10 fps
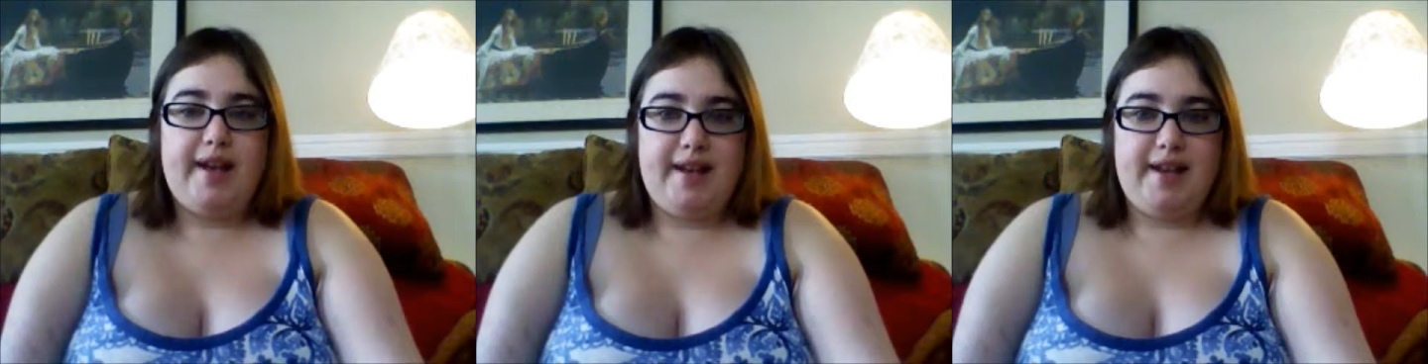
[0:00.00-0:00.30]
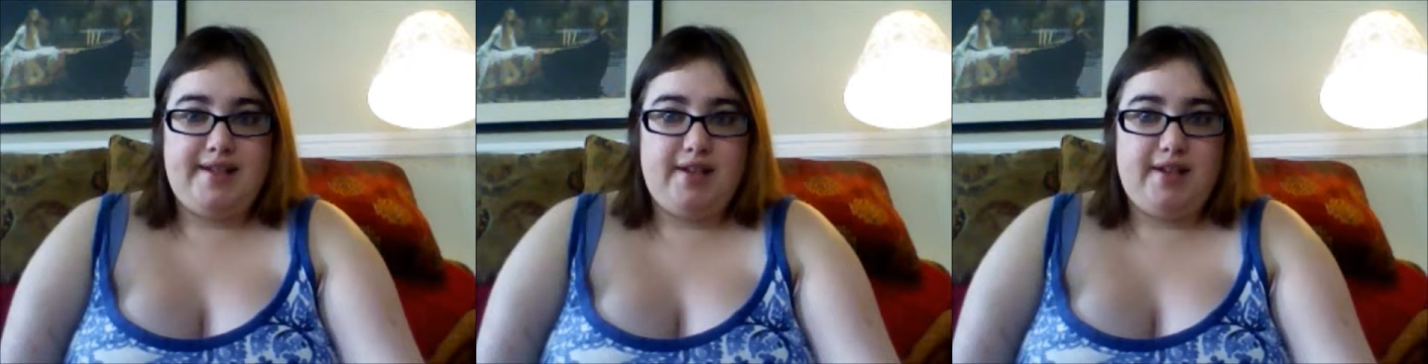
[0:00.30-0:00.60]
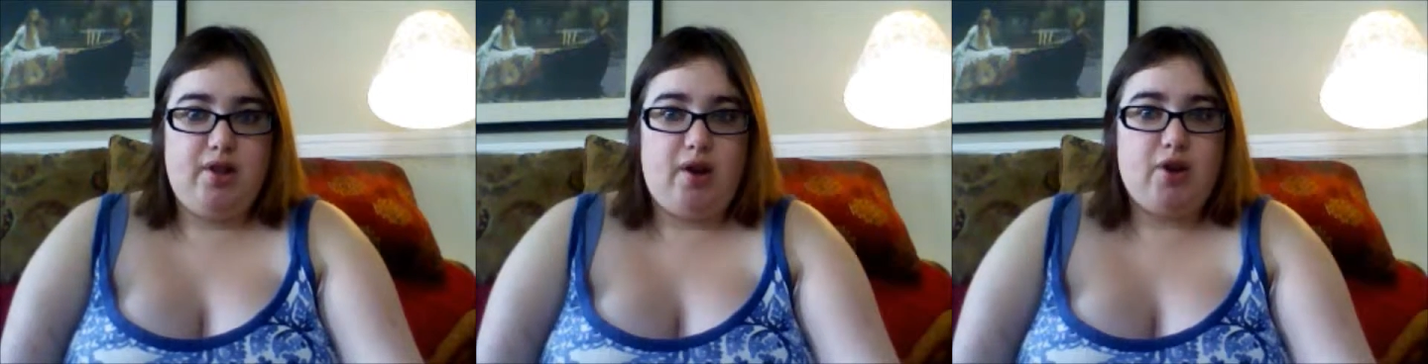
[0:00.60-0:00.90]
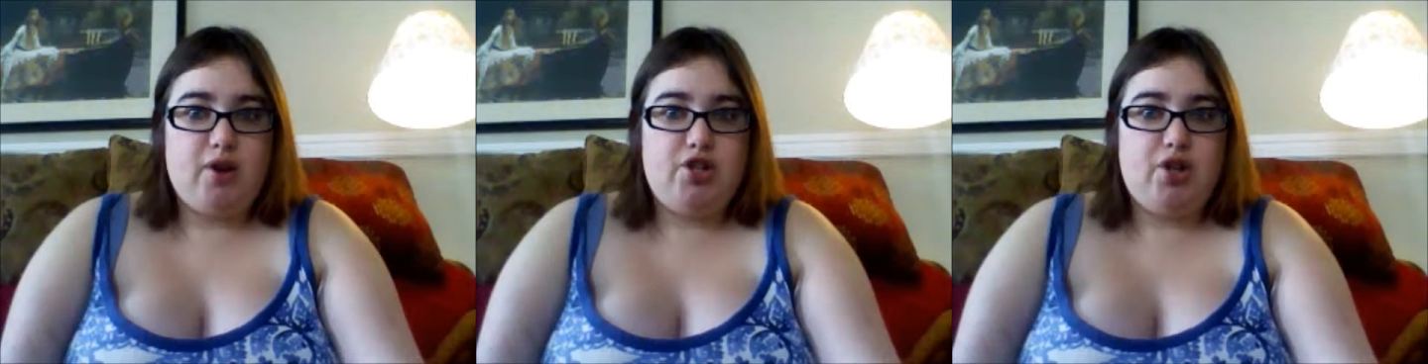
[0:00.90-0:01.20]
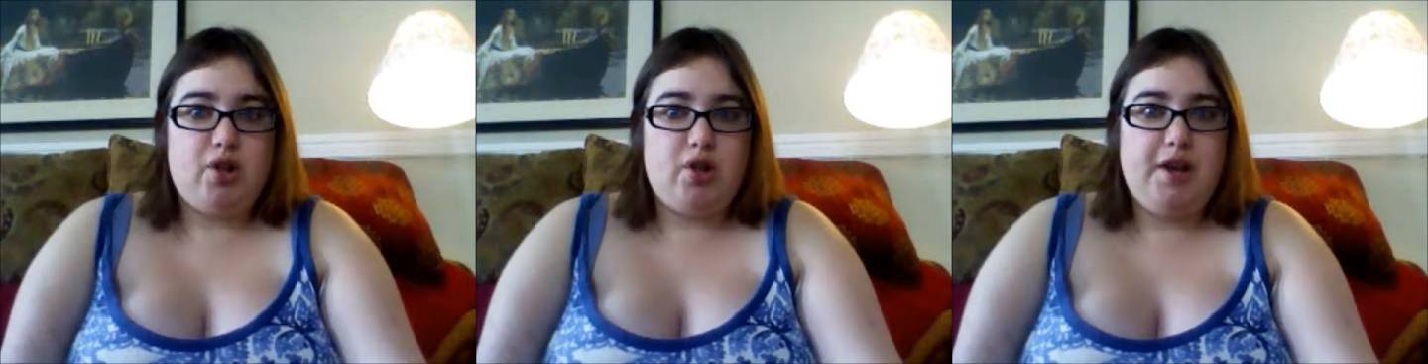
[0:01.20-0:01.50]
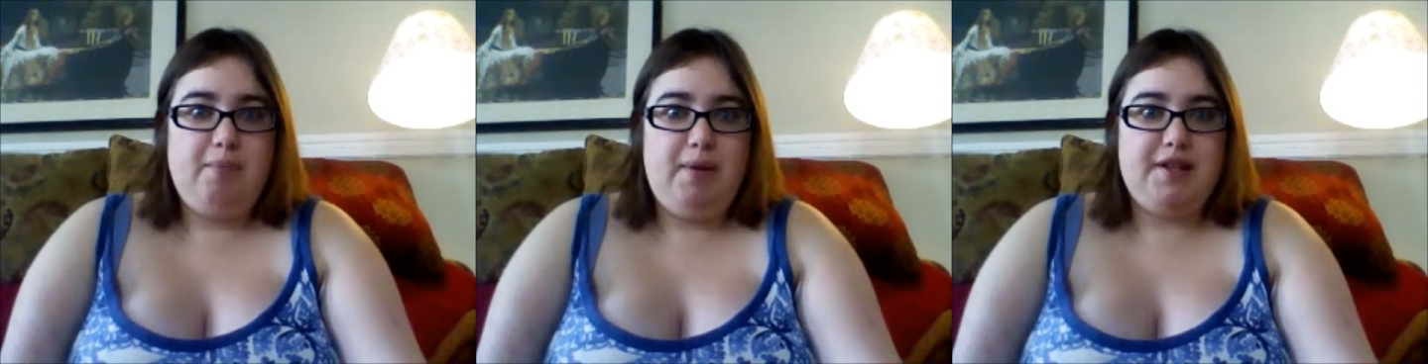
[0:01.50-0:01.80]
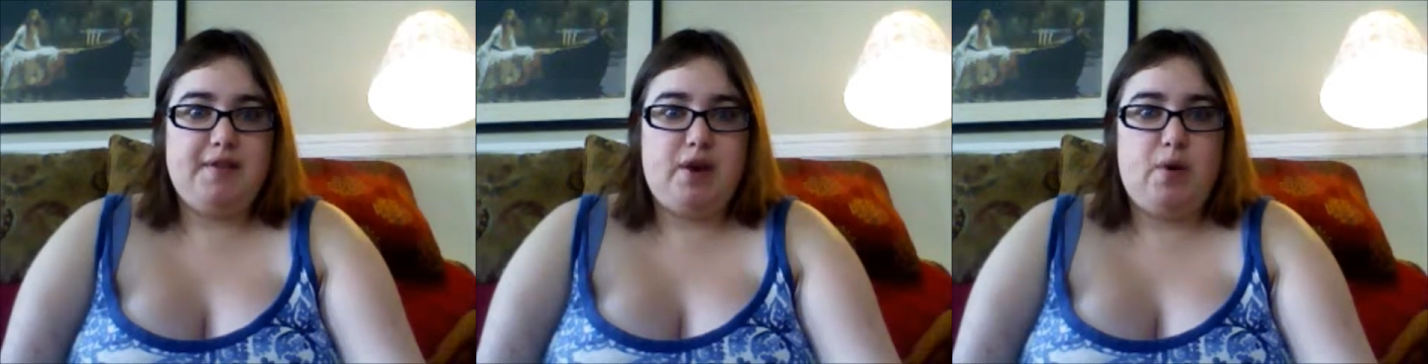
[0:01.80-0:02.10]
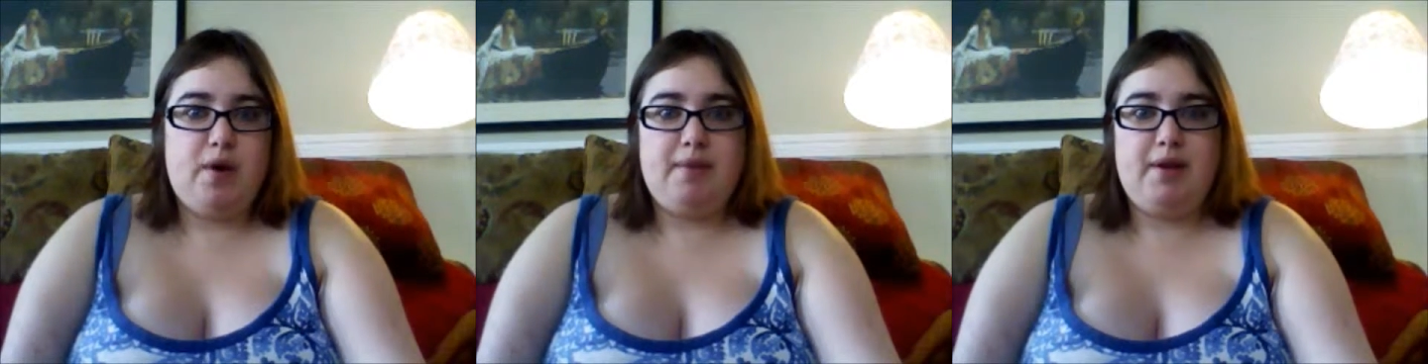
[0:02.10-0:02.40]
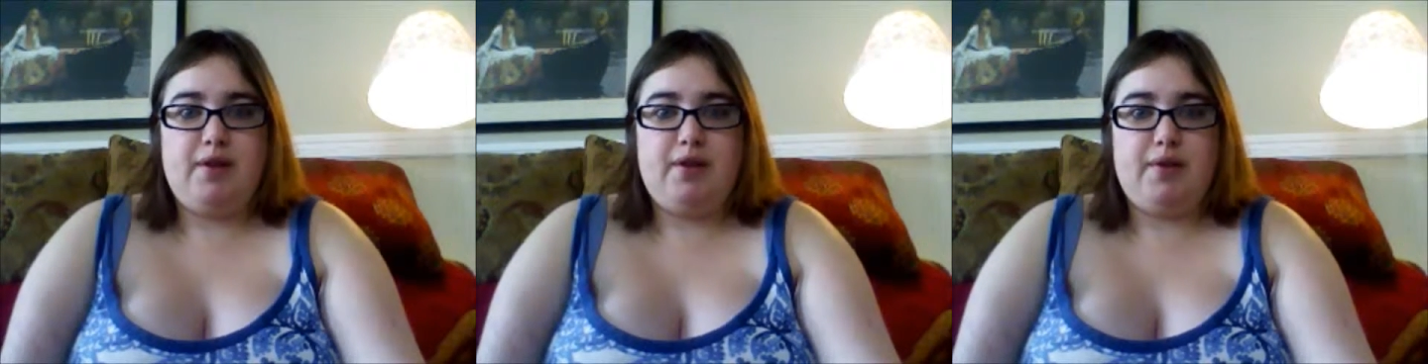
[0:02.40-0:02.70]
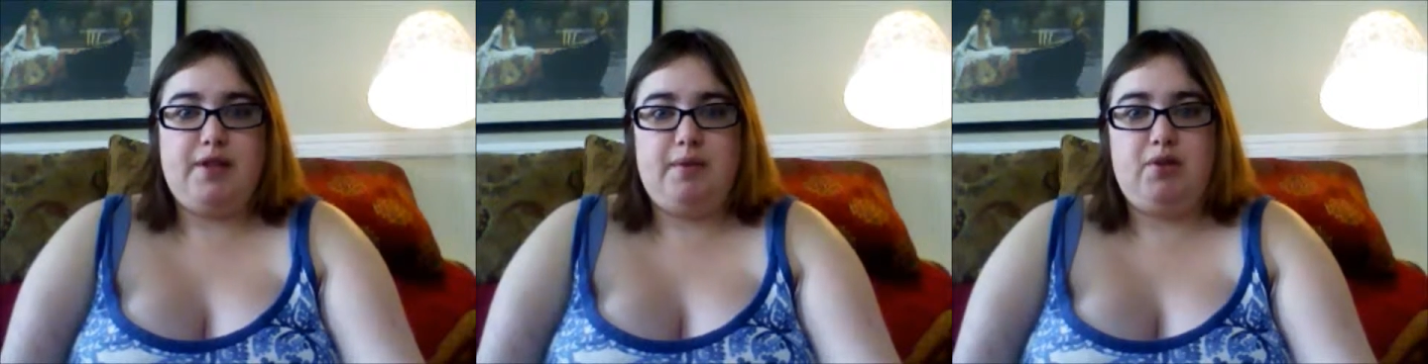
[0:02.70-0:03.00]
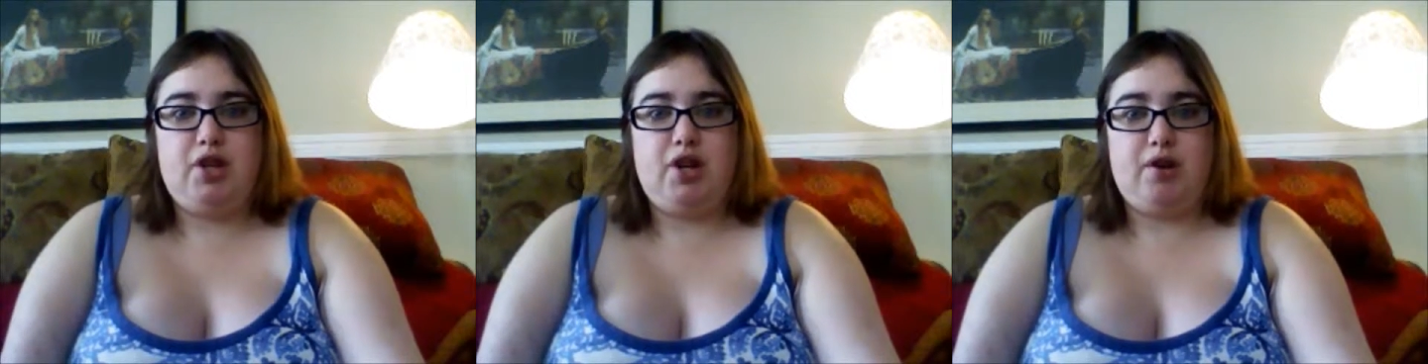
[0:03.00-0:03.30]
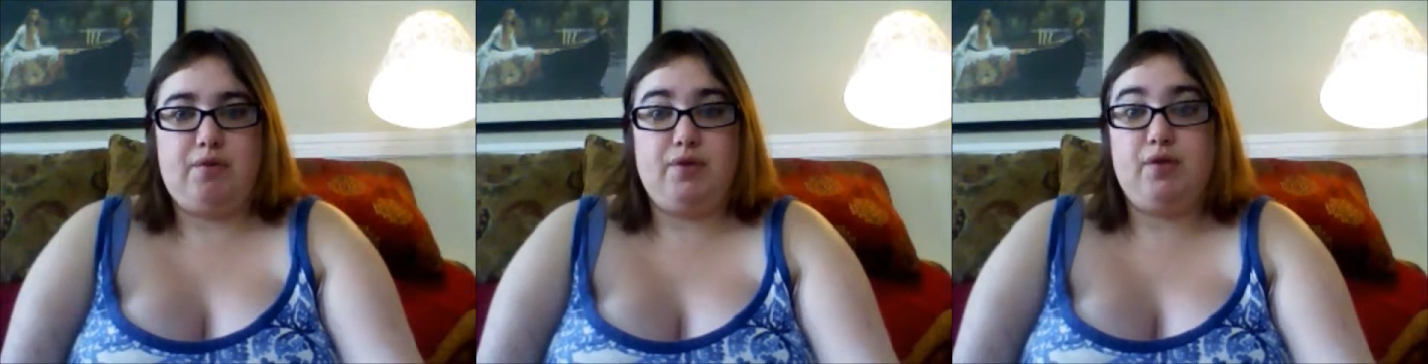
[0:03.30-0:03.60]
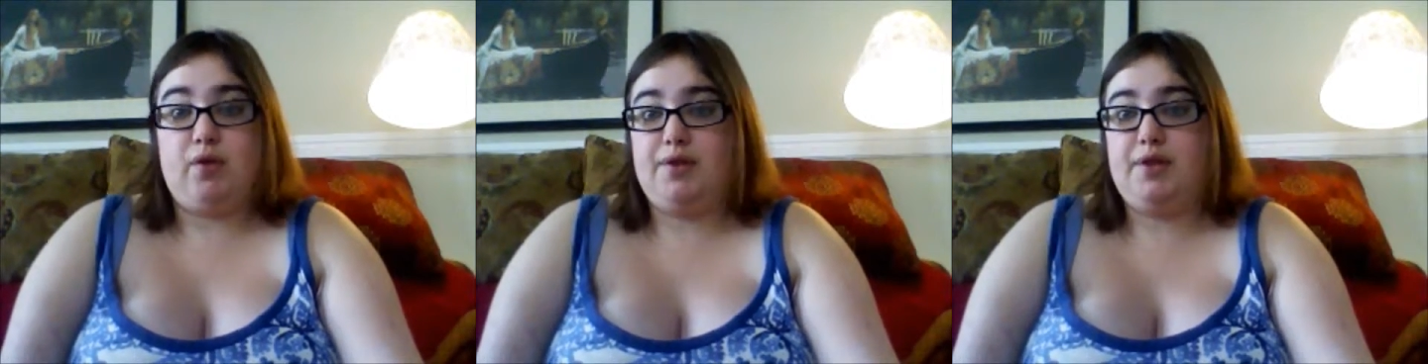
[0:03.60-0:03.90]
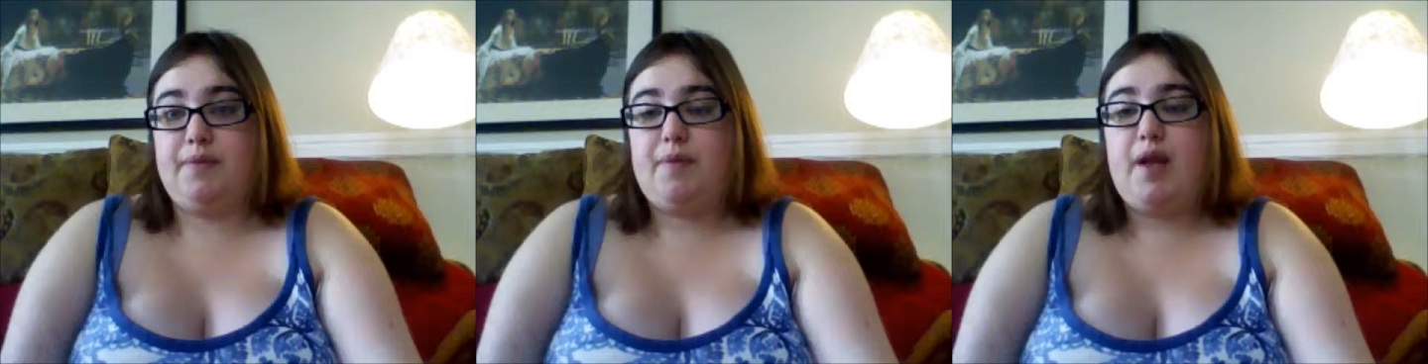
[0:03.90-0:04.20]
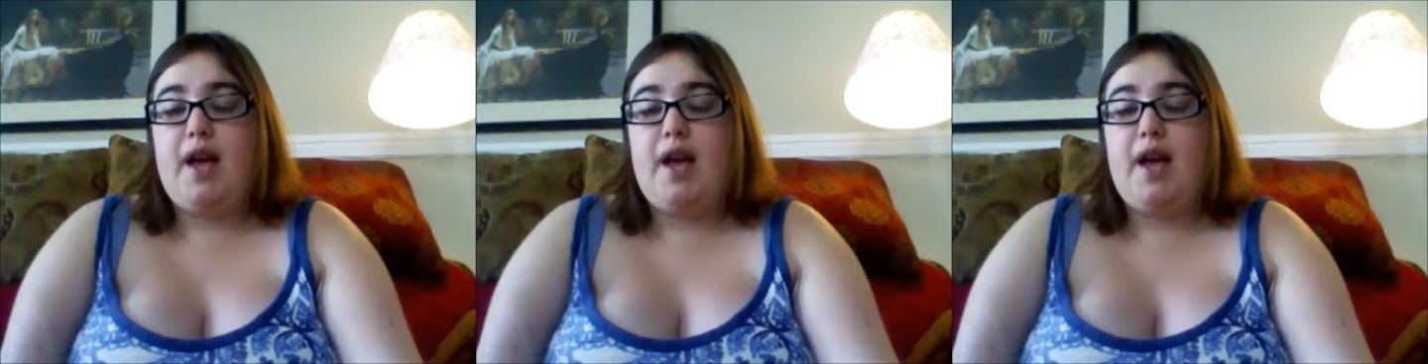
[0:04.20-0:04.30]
It is a large, clunky piece of equipment, though it seems to get good results.